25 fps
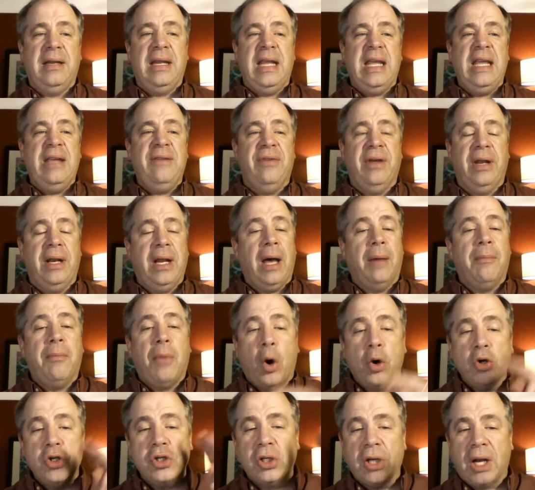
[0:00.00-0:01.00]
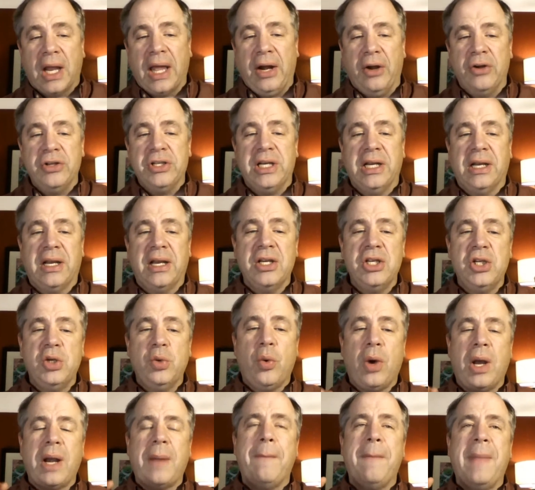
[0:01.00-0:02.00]
even emotional energy, because you
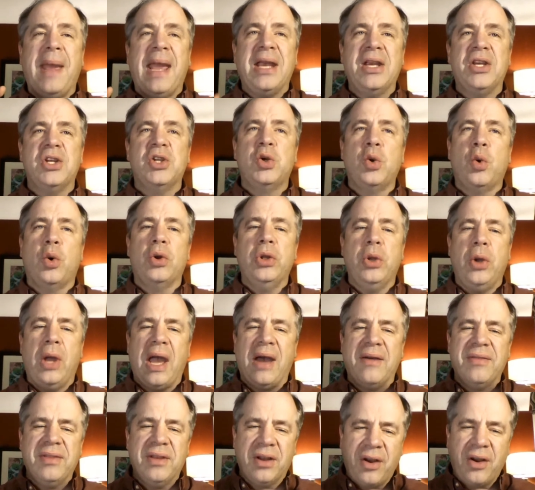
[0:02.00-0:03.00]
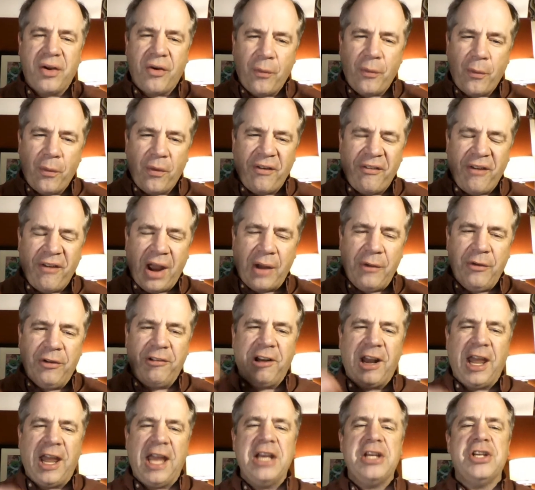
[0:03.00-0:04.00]
want to make sure that you have the right
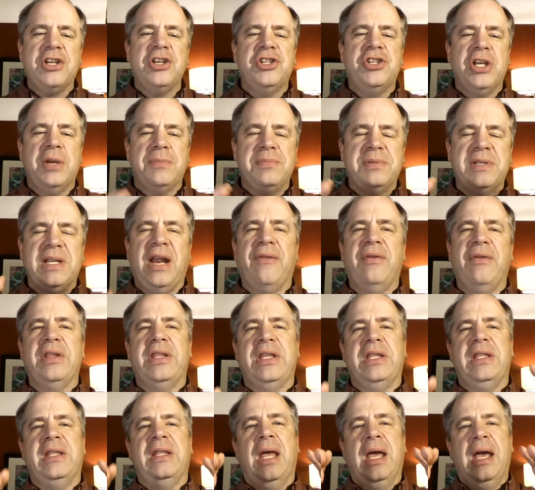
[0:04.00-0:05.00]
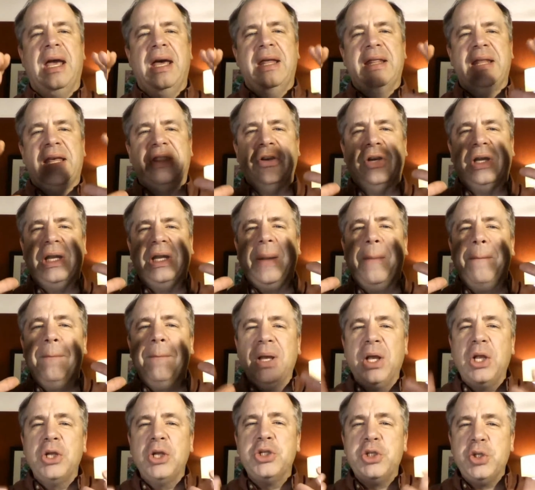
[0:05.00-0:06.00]
relationships and everything that they're going to
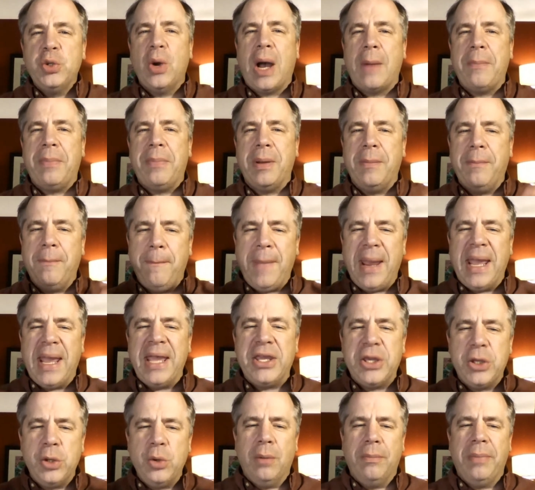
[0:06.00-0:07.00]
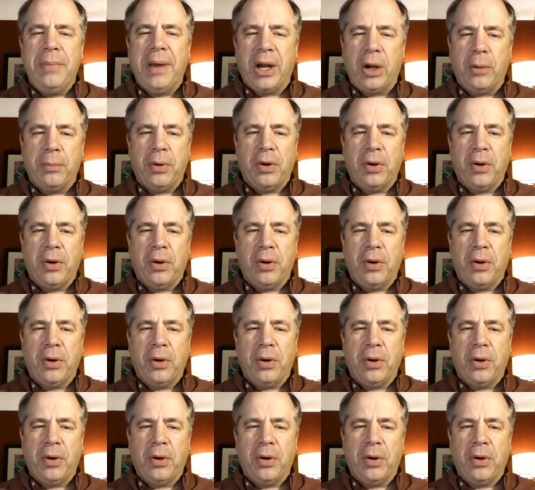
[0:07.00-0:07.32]
build you up and make you a better